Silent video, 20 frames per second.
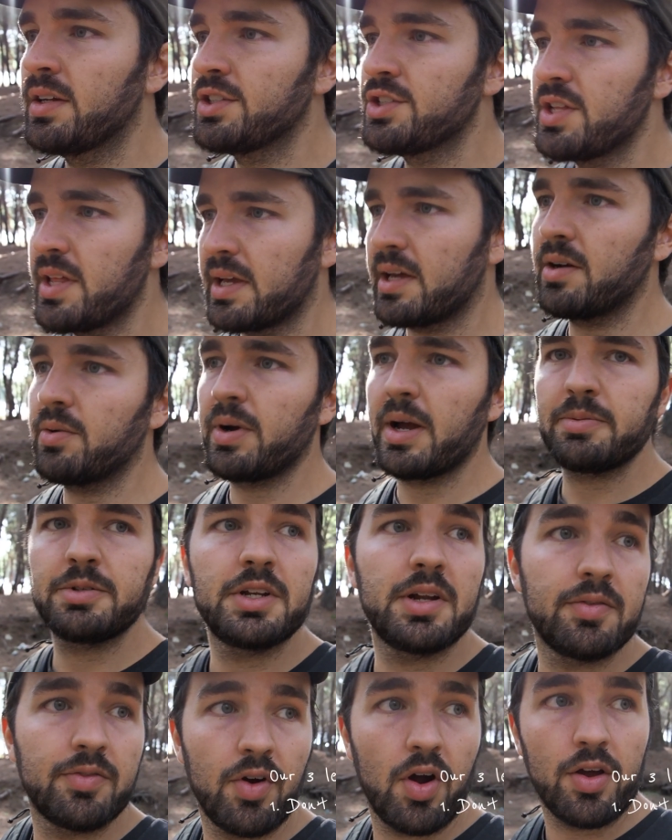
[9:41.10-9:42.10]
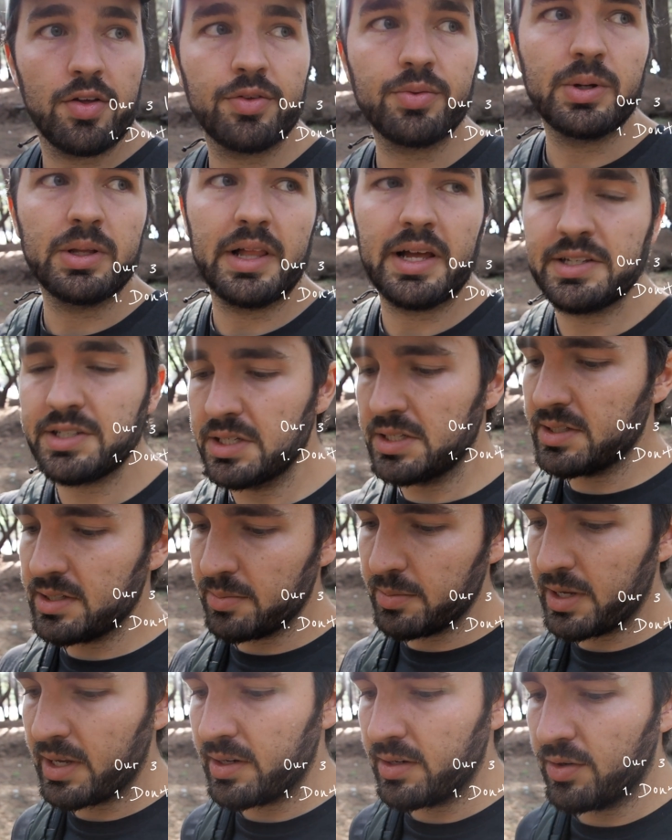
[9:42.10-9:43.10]
So that kind of wraps it up for our 3 lessons.
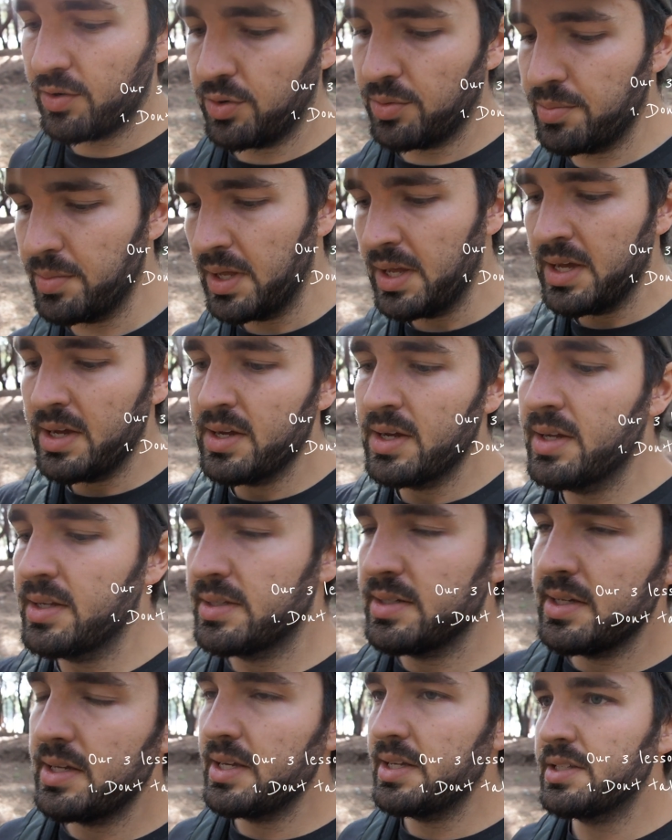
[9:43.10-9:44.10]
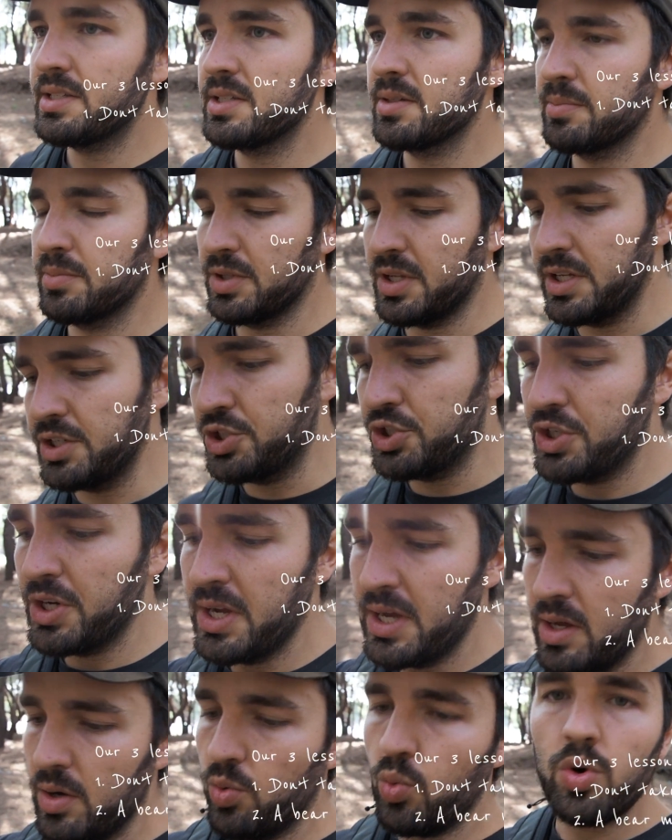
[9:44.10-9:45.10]
I'm headed home to eat some lunch.
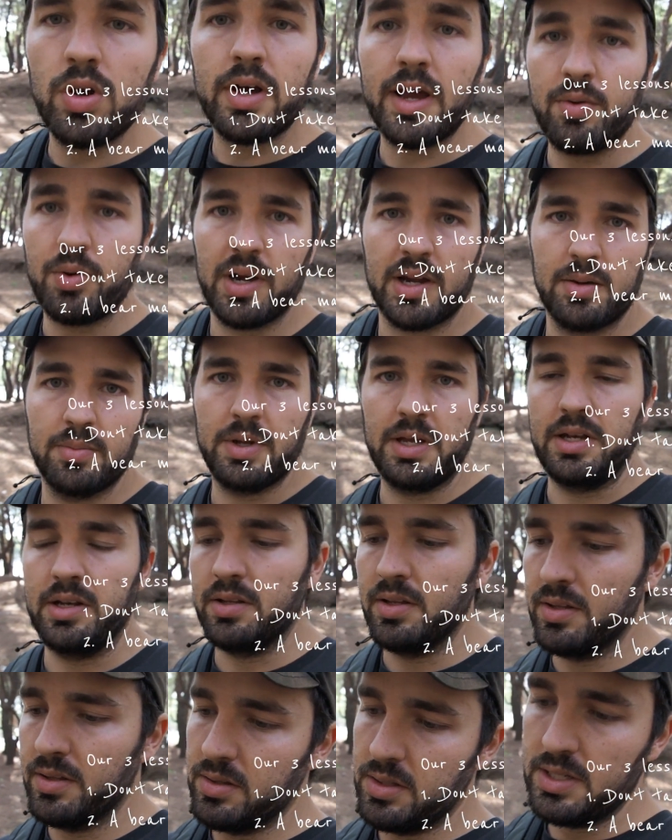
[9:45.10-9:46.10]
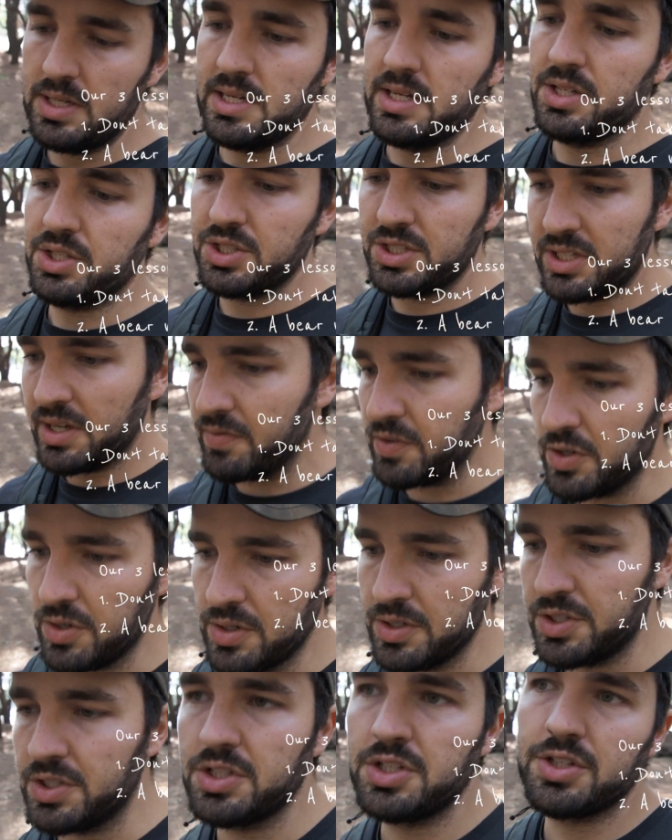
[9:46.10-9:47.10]
Would I recommend the
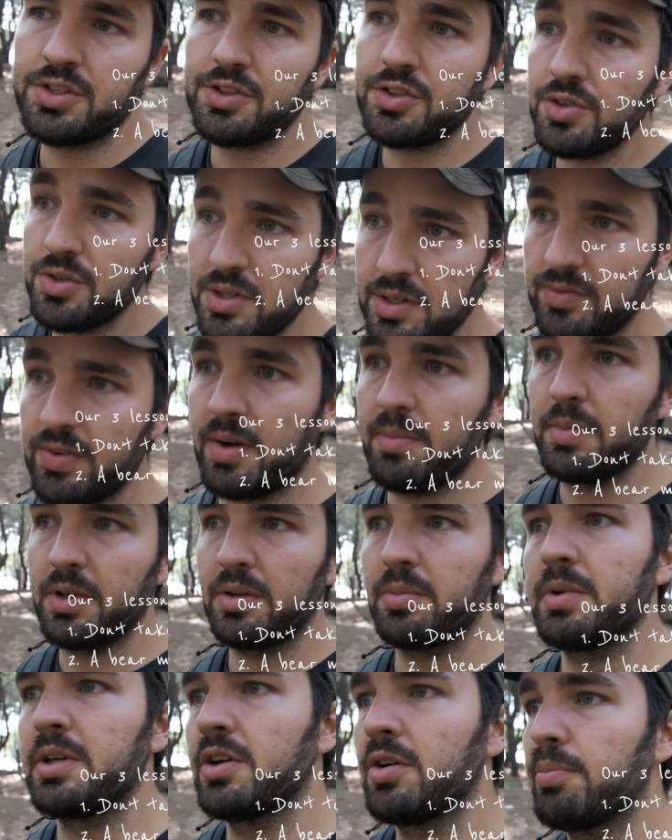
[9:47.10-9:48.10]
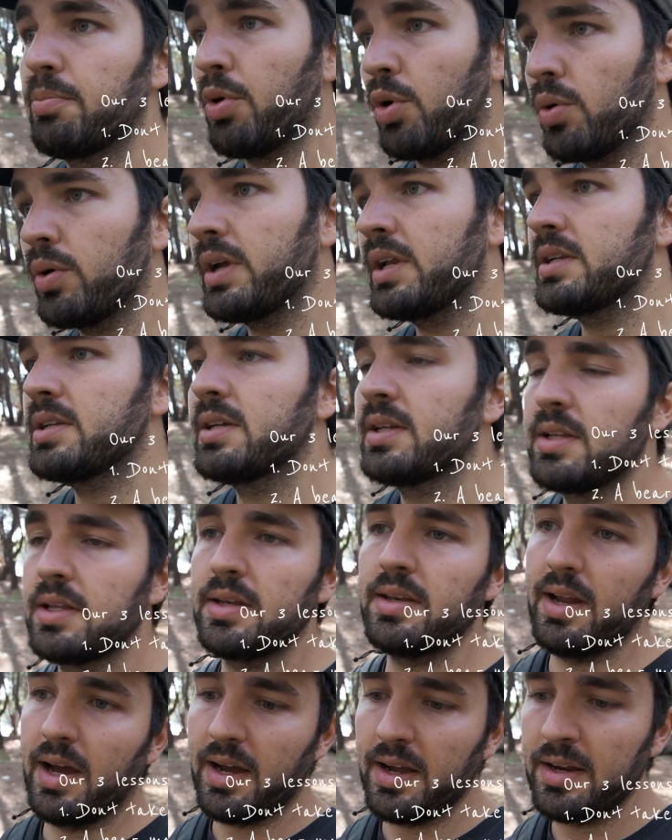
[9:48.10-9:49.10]
7Artisans 35mm 0.95
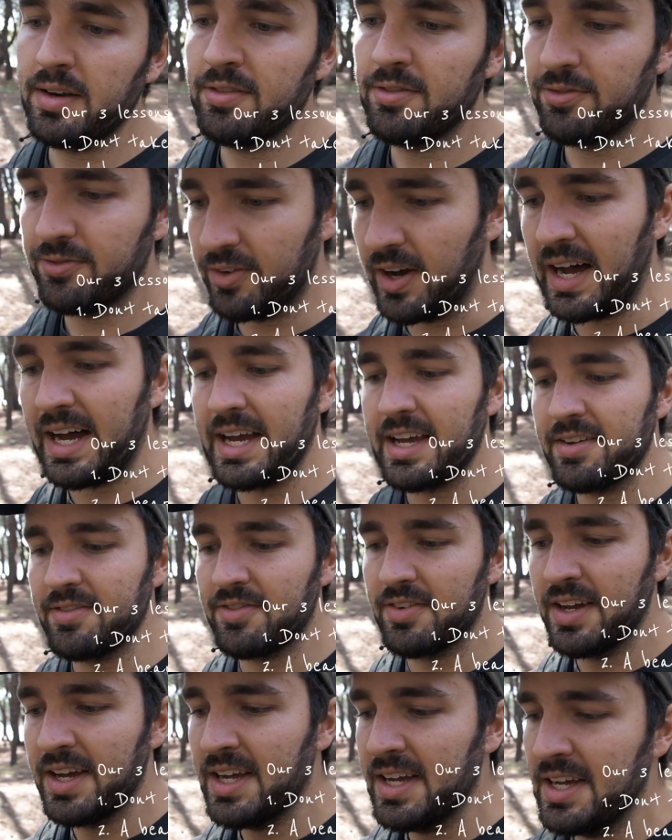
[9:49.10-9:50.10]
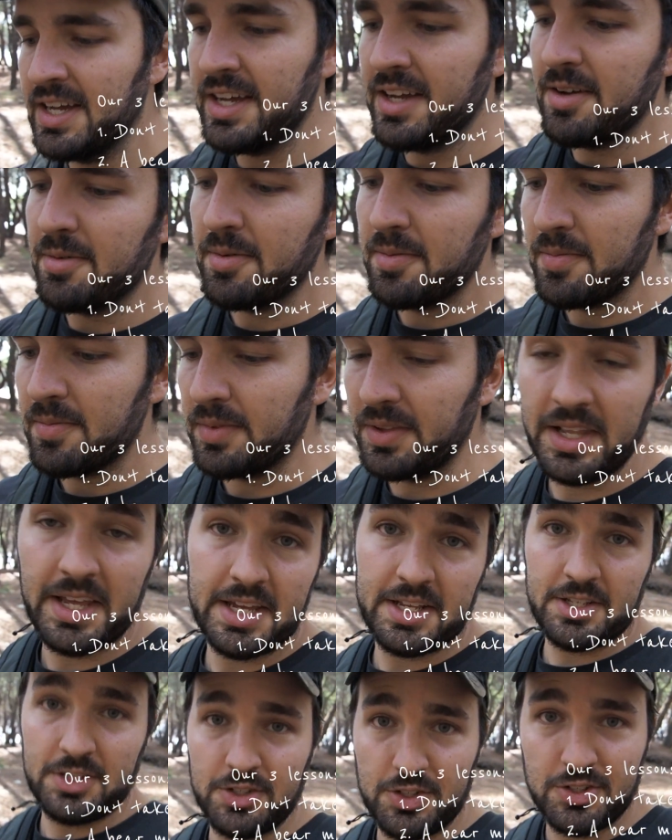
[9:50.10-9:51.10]
f.95
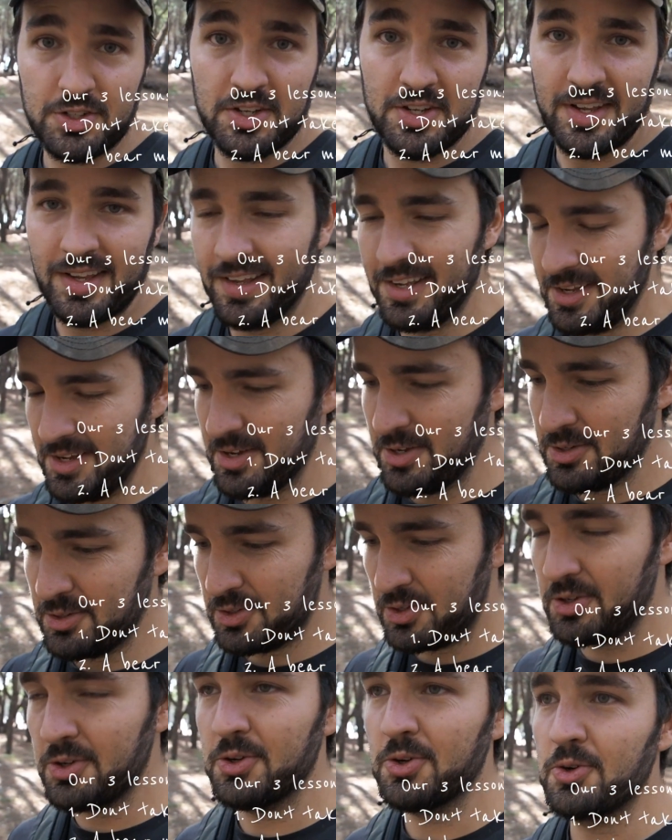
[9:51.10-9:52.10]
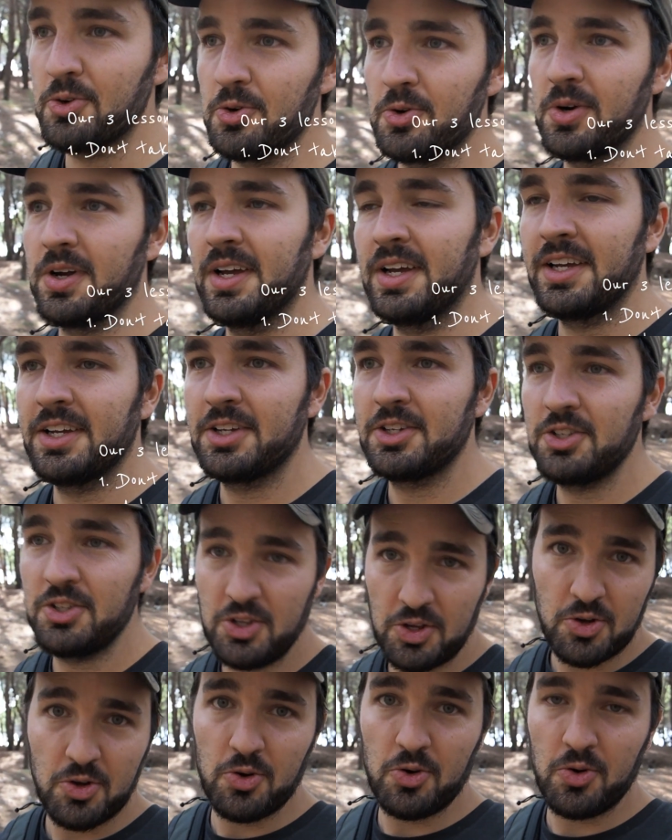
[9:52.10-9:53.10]
lens to
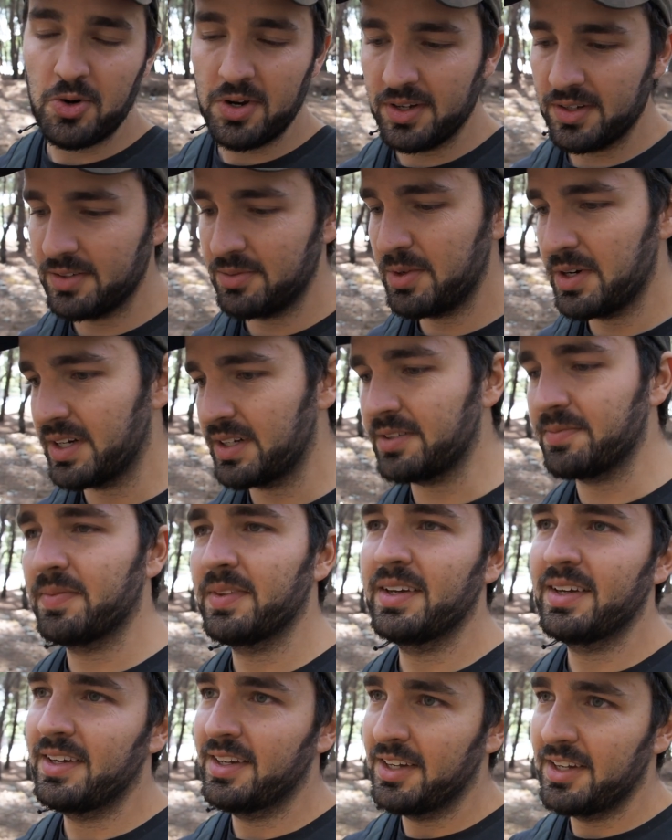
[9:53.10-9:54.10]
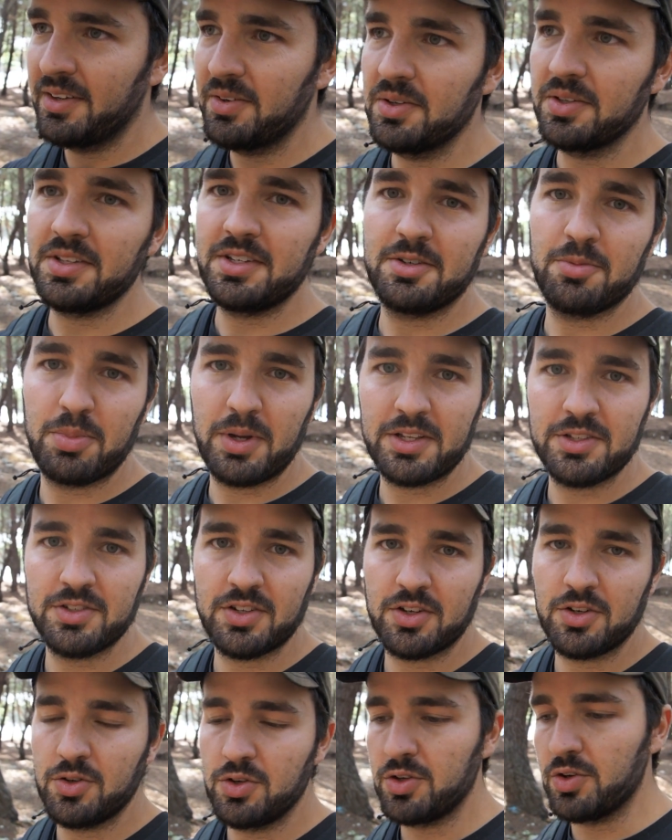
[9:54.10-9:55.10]
you? Well, it really depends
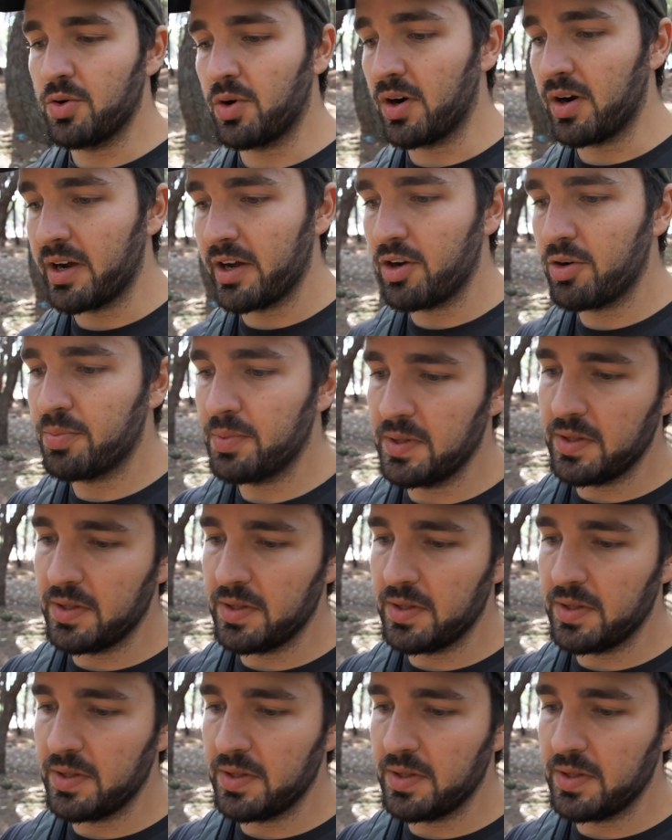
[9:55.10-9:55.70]
on who you are. I hope